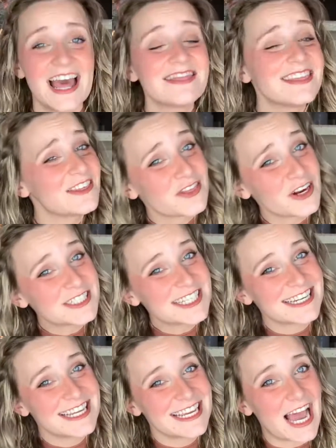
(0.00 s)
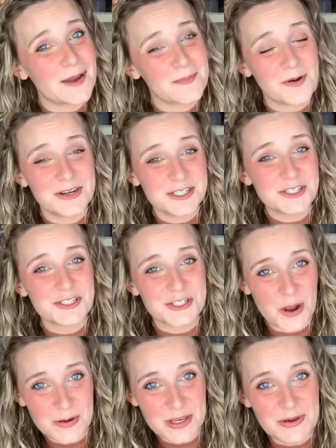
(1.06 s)
The third technique I'm going to show
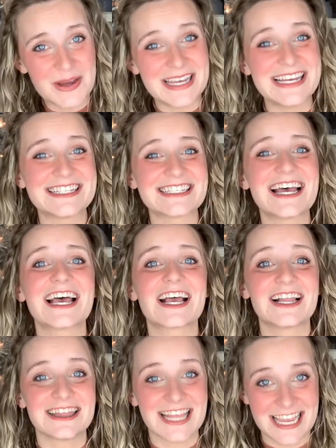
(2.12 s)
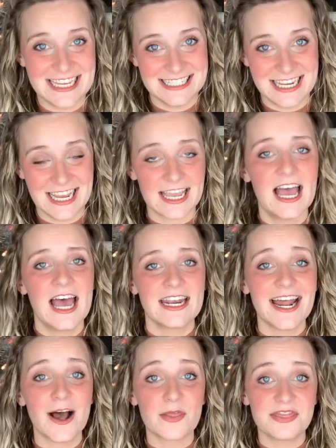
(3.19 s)
you is glazing.
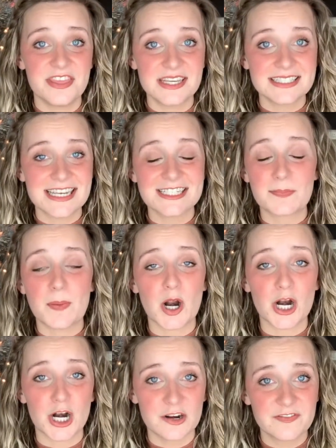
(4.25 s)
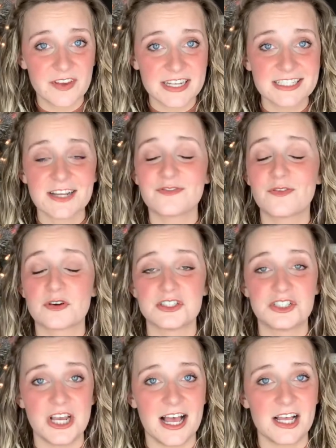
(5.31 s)
Now, this is perfect for
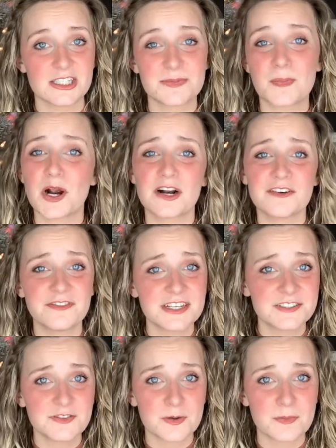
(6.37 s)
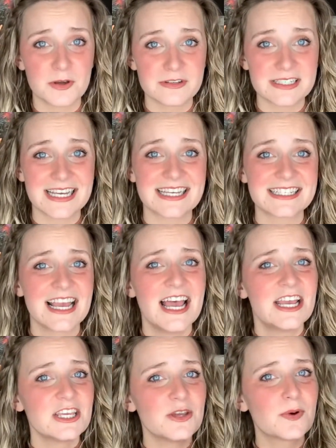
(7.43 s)
gels, perfect for mousses.
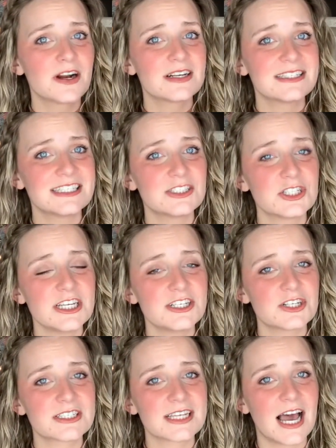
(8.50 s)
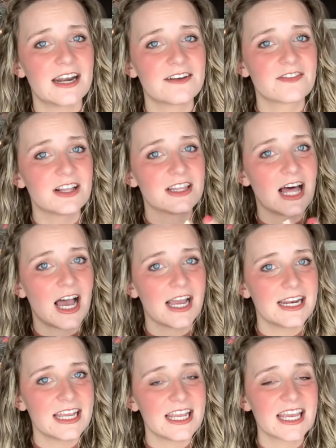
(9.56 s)
You are essentially just kind of
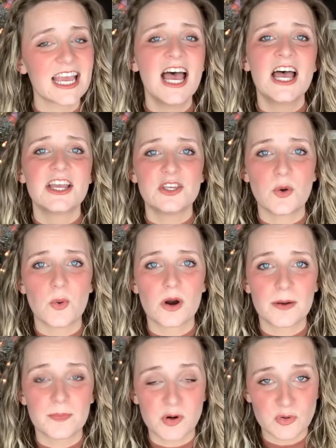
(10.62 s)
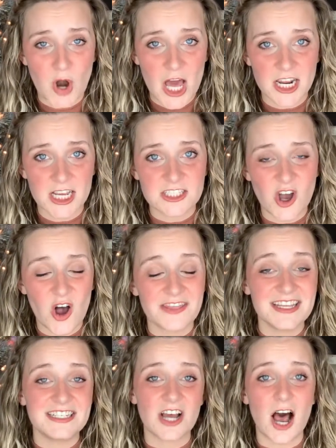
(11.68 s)
gliding your product on the
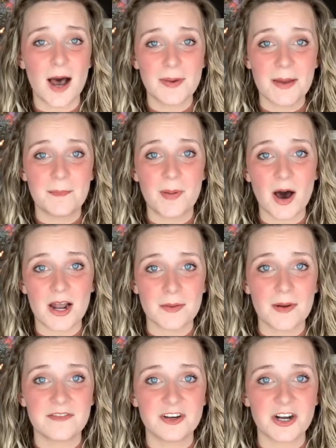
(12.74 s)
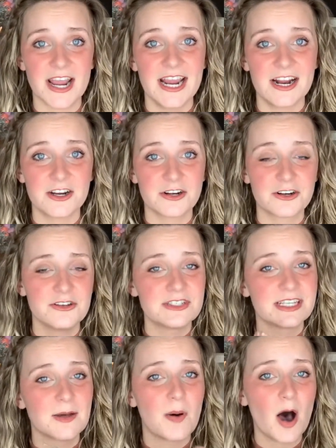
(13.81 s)
top and bottom of your hair. You're using
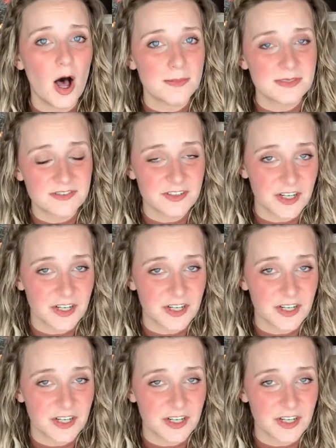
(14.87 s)
the palms of your